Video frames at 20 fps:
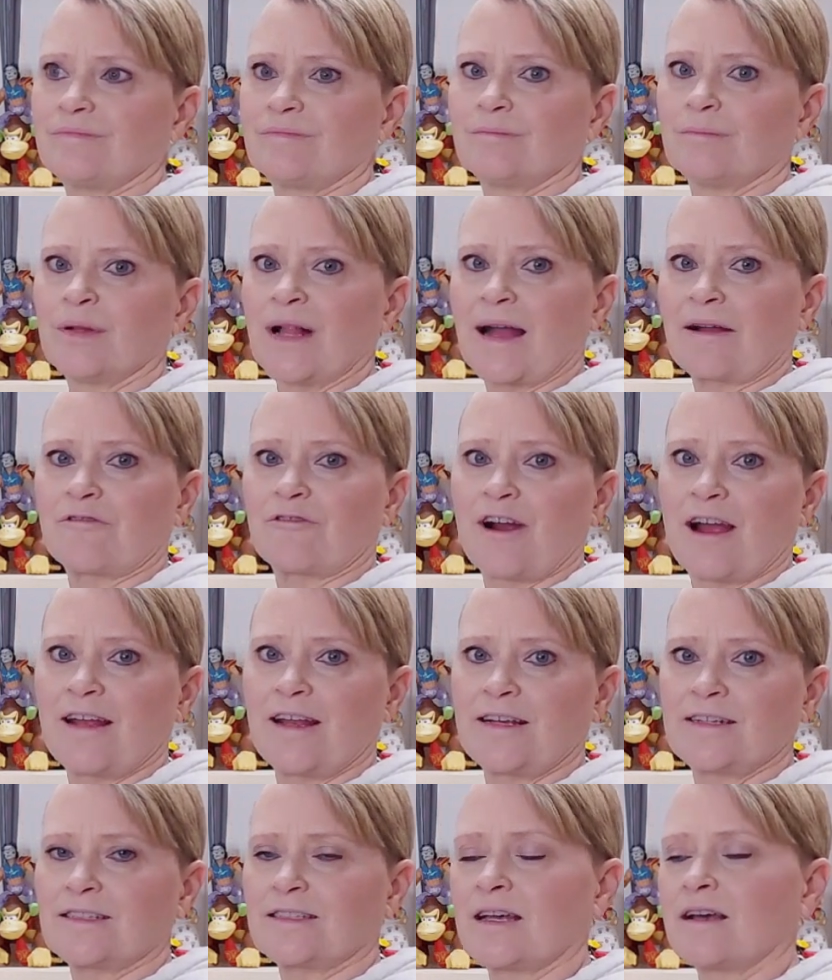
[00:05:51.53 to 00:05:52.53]
Black
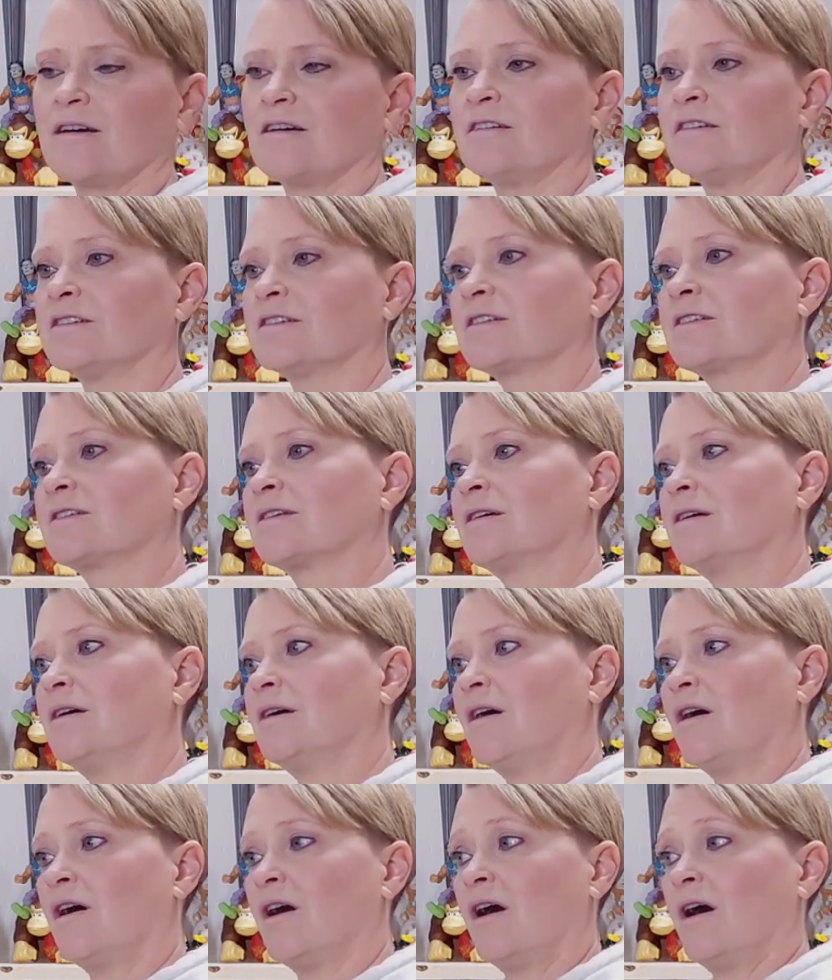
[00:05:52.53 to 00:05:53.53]
Friday sales,
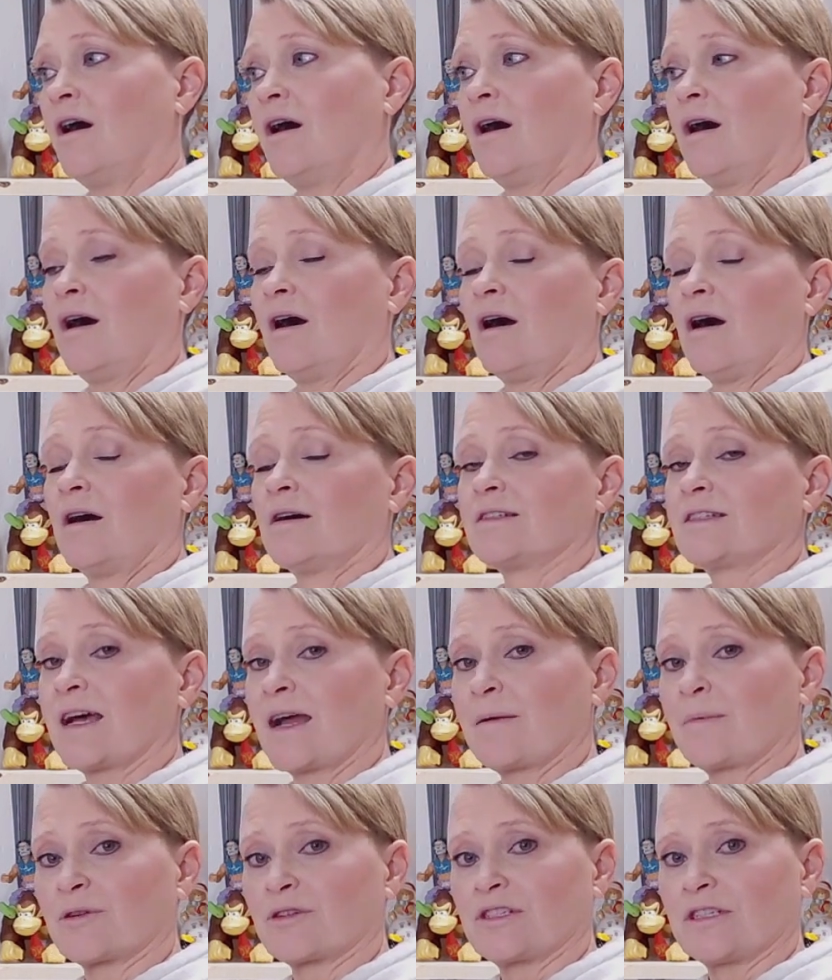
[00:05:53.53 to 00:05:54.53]

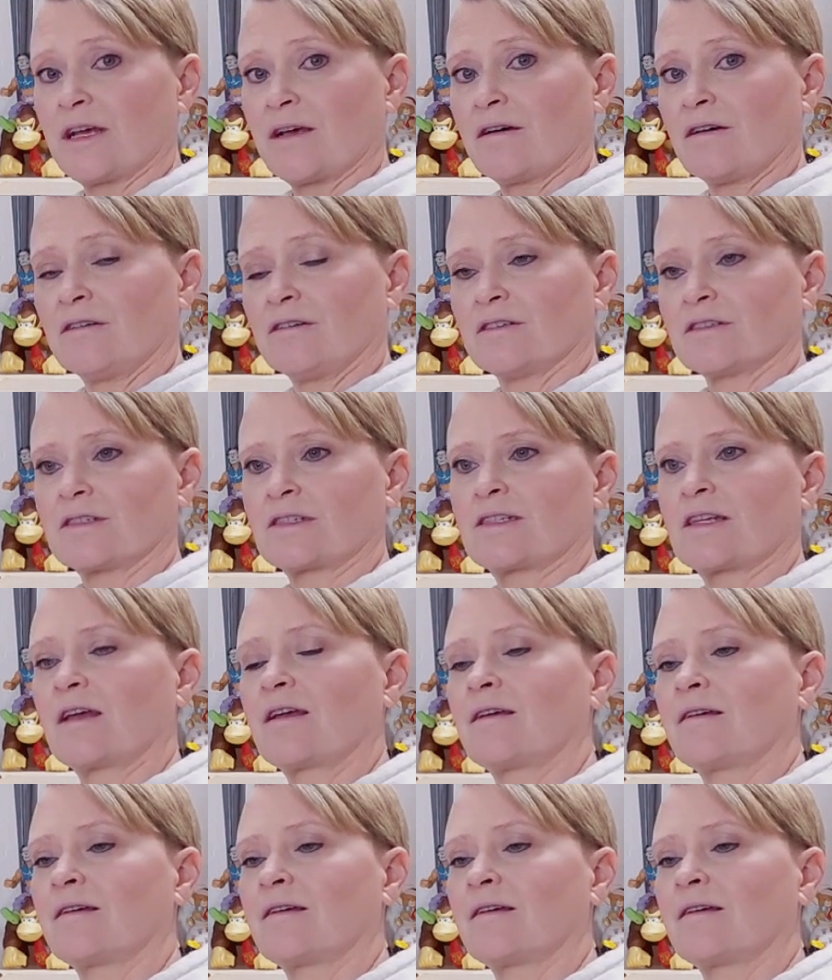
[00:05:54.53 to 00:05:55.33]
cyber sales.